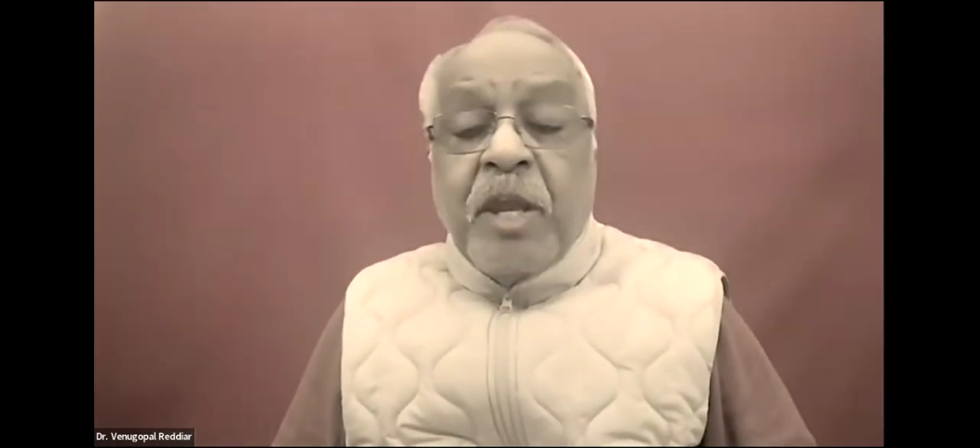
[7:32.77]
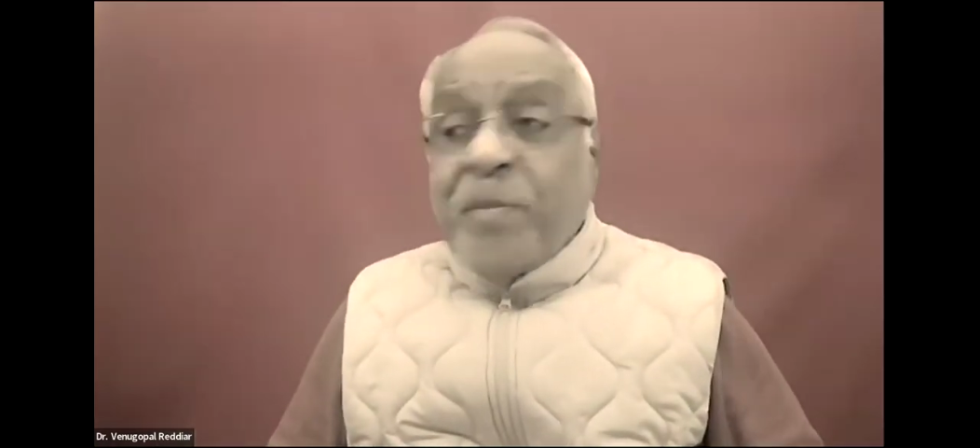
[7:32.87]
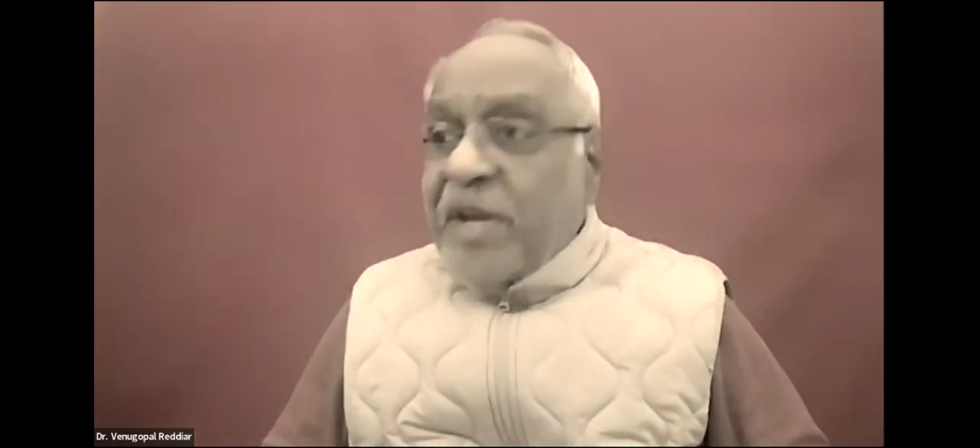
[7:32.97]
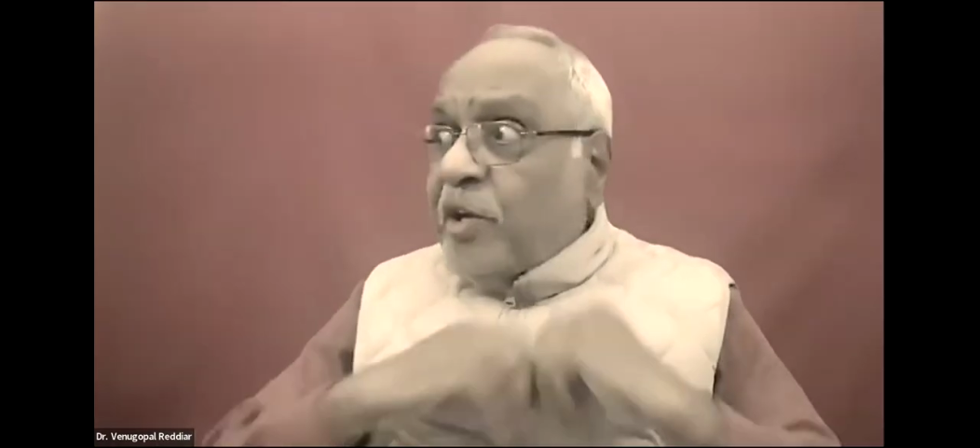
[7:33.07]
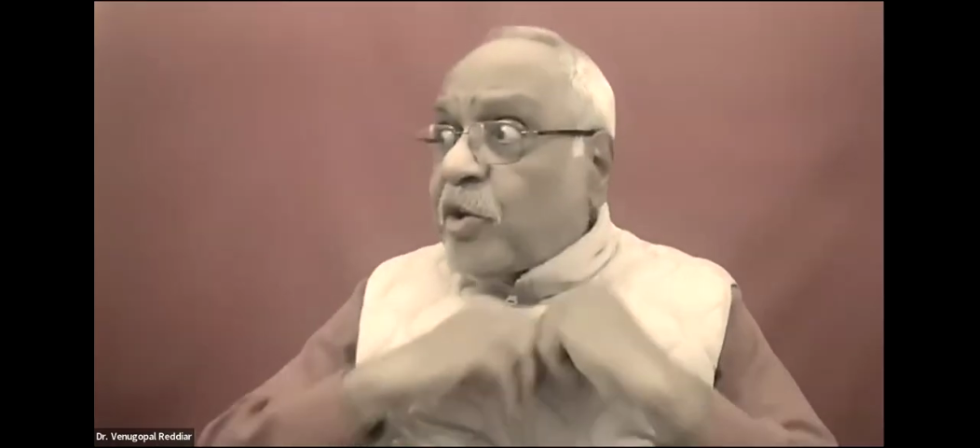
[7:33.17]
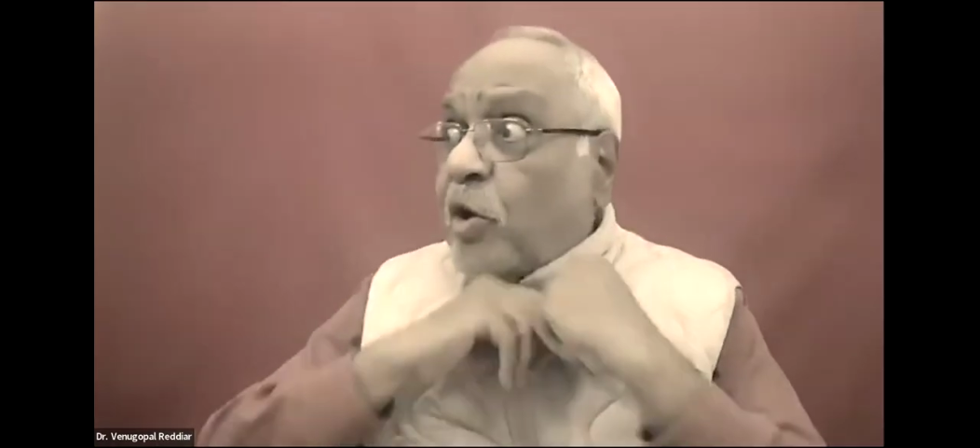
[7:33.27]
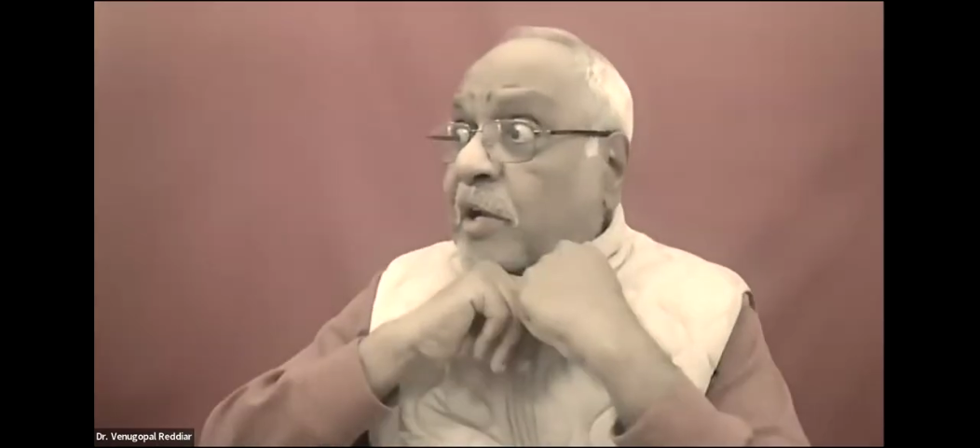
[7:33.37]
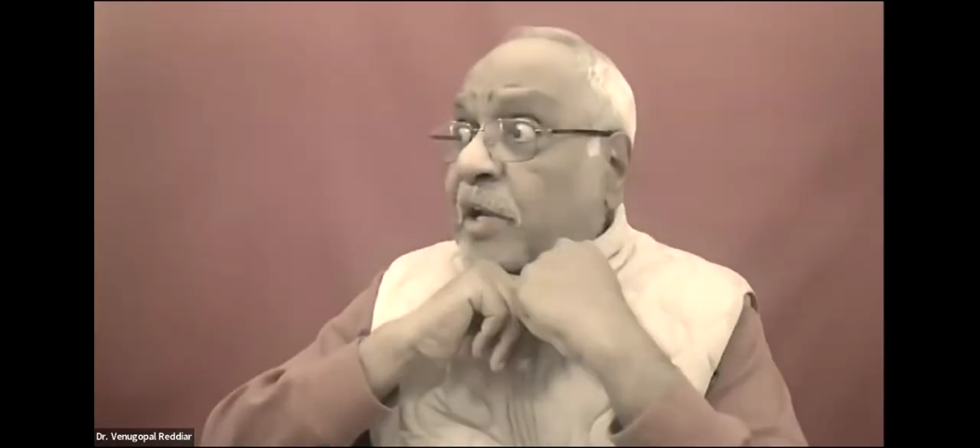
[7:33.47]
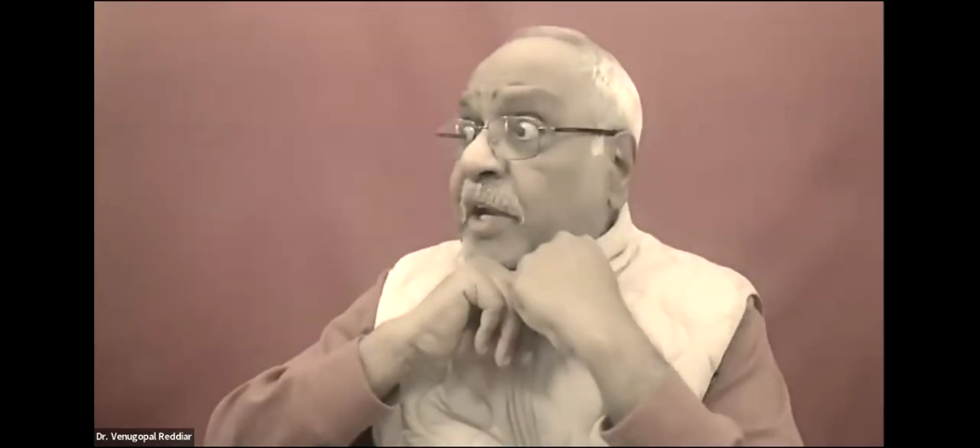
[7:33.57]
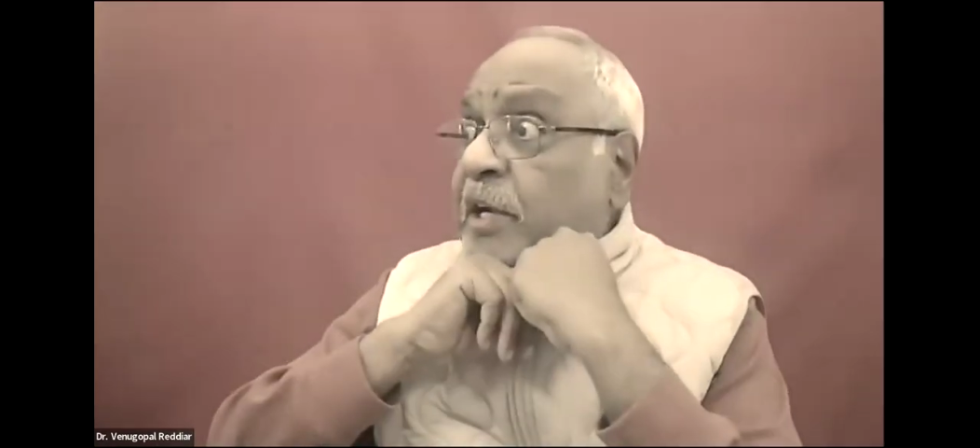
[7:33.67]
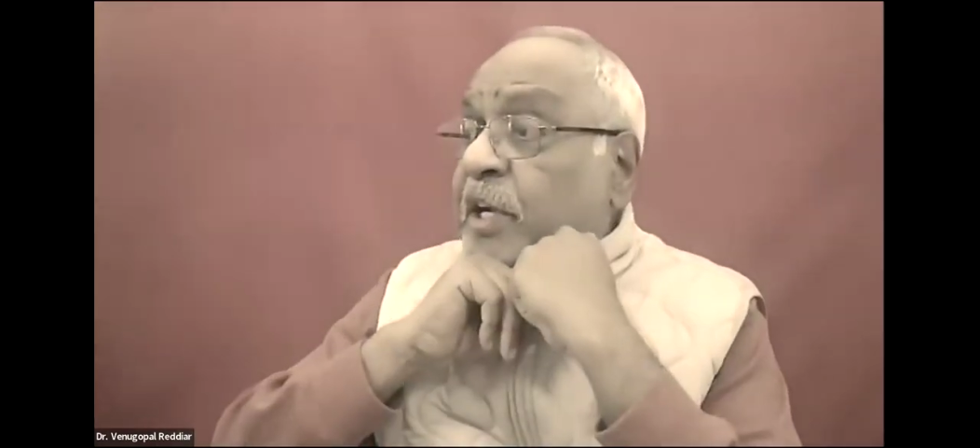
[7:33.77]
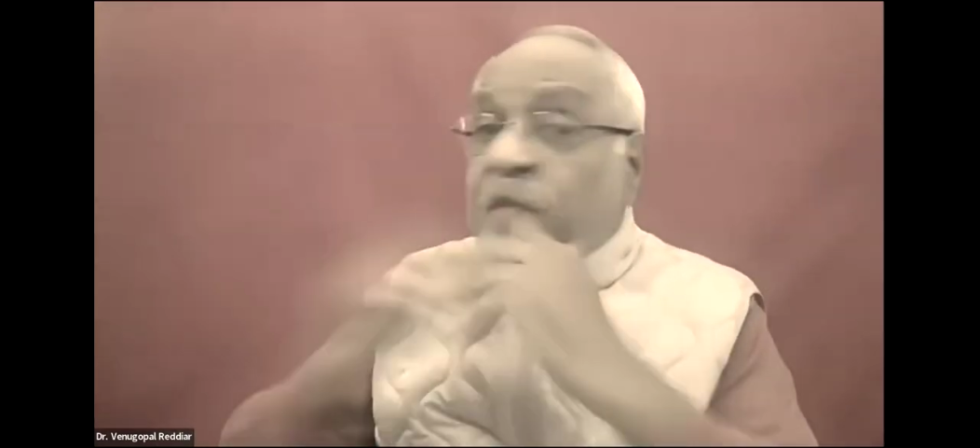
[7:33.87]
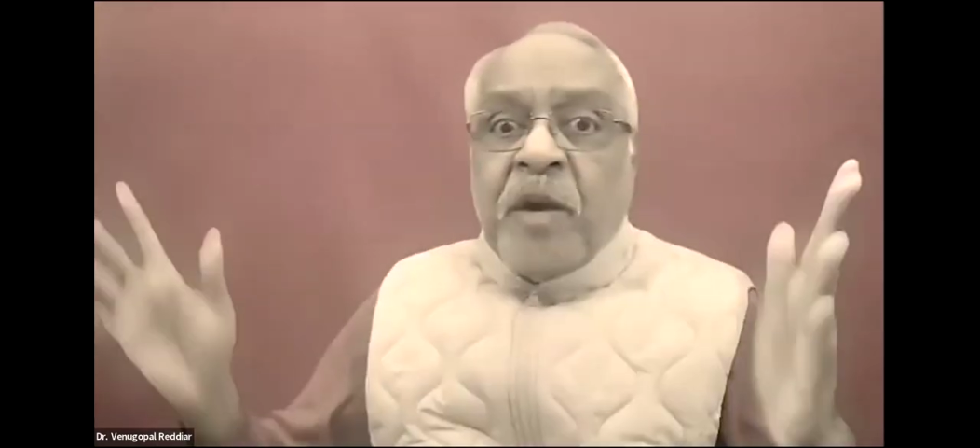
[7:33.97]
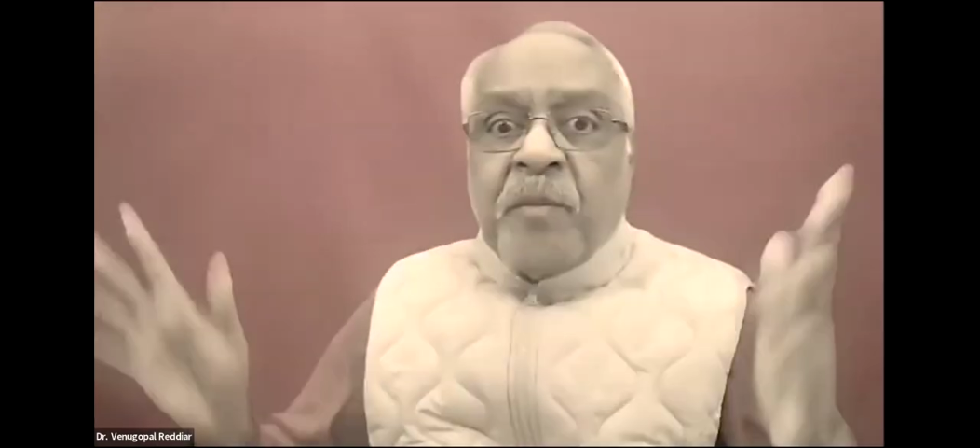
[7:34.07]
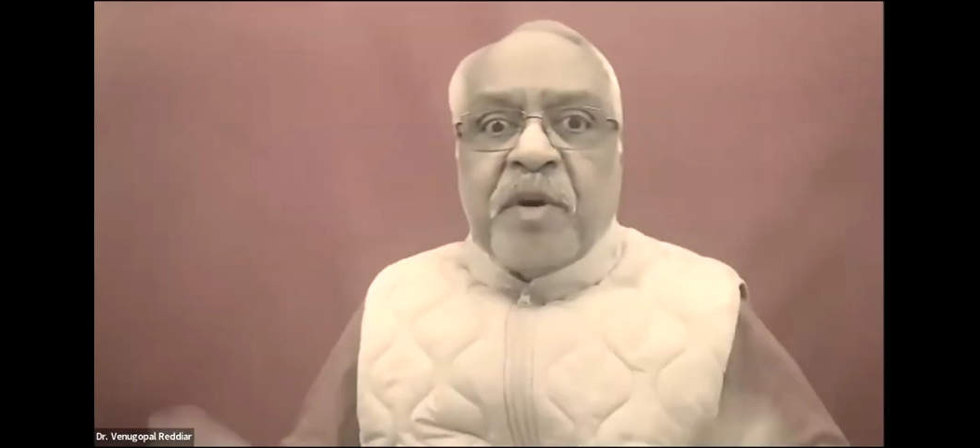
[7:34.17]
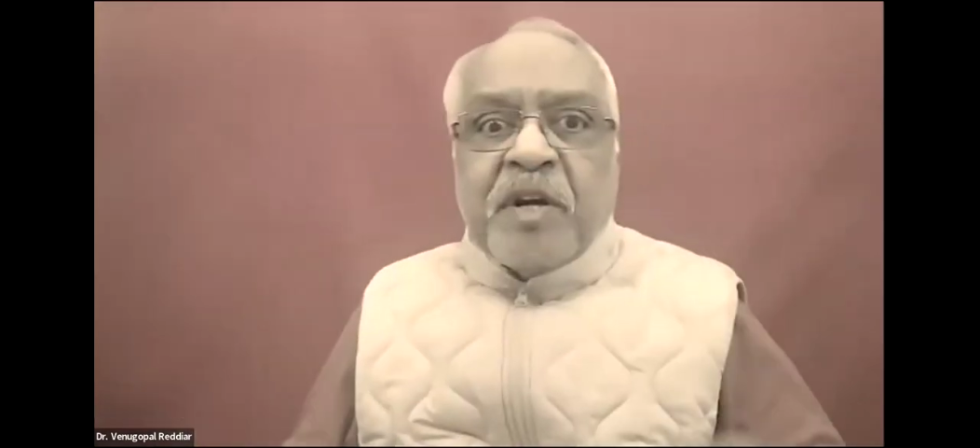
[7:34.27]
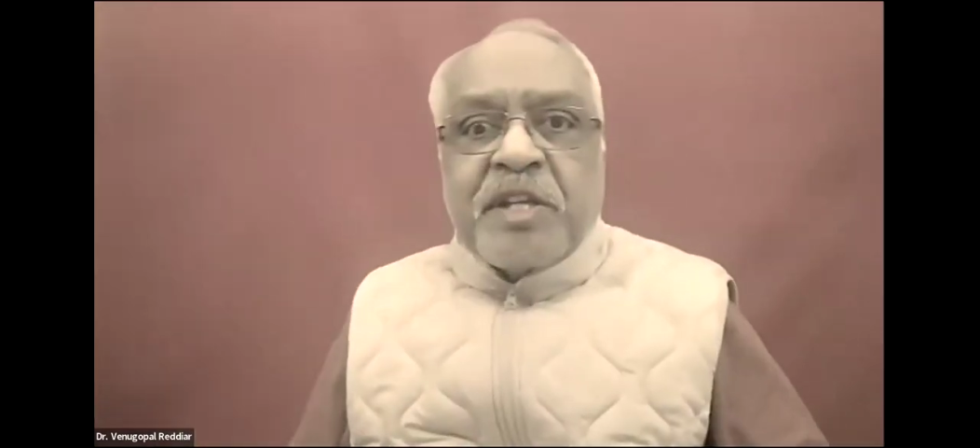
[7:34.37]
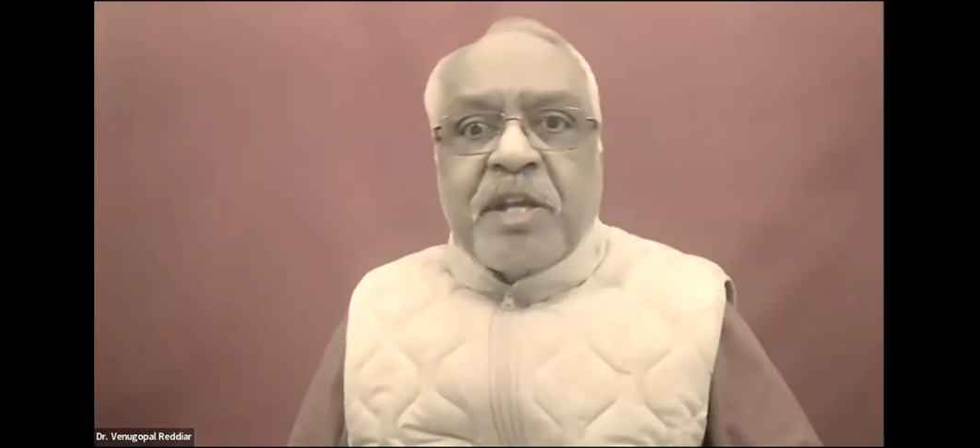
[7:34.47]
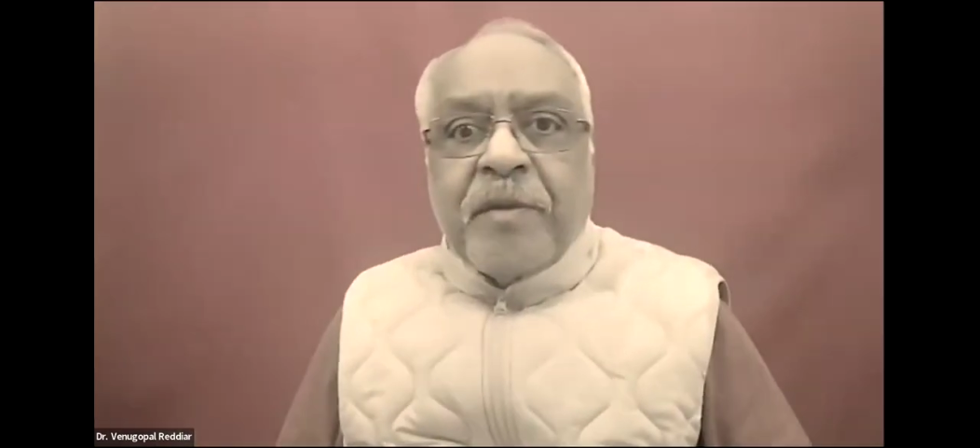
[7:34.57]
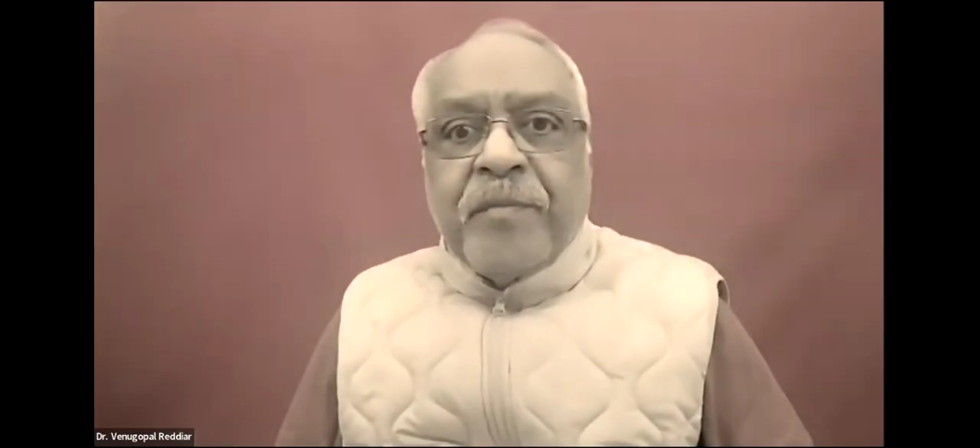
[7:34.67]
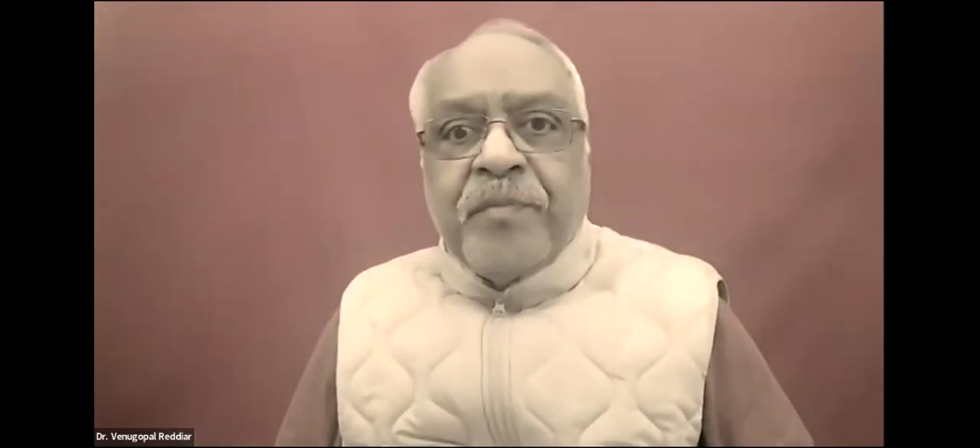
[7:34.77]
He became a totally different person.